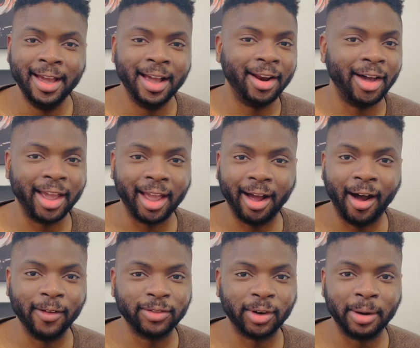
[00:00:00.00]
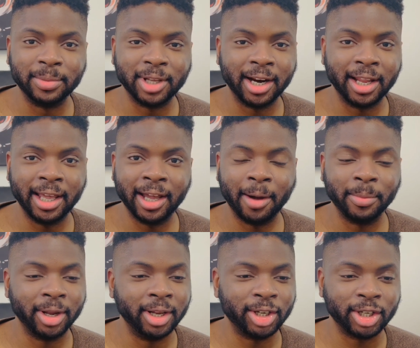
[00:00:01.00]
Like after I'm done here, I'm
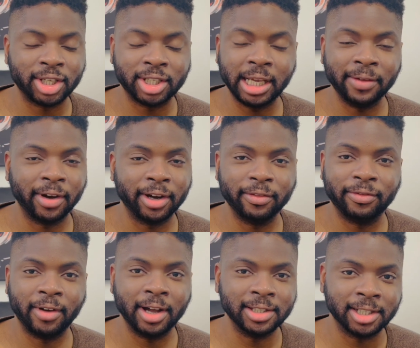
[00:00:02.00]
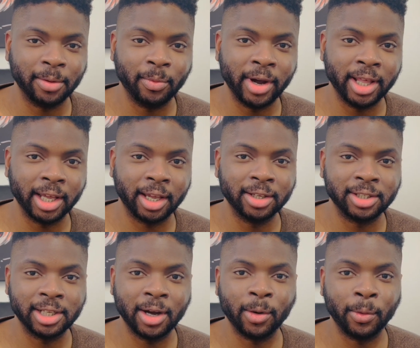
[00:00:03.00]
gonna just see if I can find somewhere that can
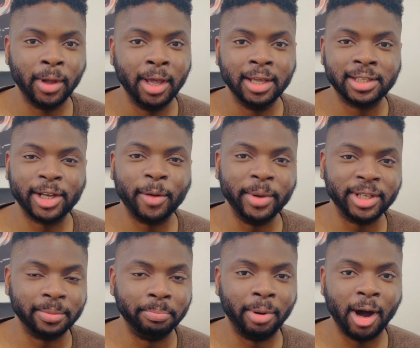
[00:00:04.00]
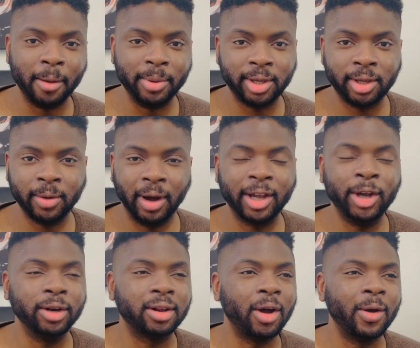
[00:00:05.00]
sell me some barbecue. I
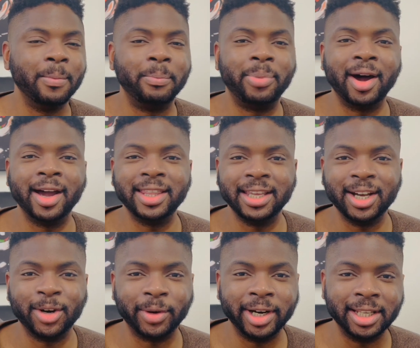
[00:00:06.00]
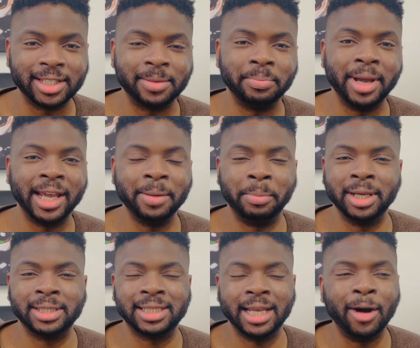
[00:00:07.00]
could go and buy the ingredients and make it
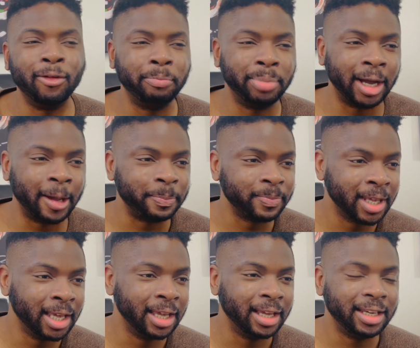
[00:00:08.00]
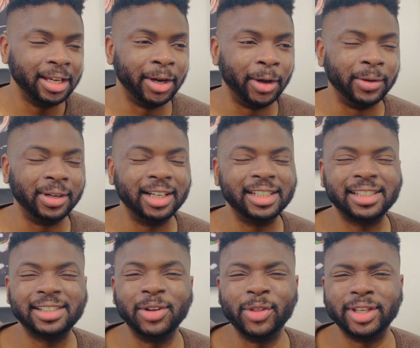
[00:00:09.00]
myself, but you know,
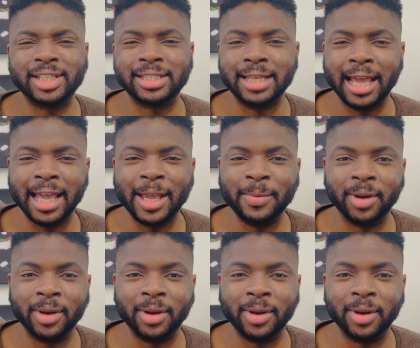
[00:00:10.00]
it's not the same.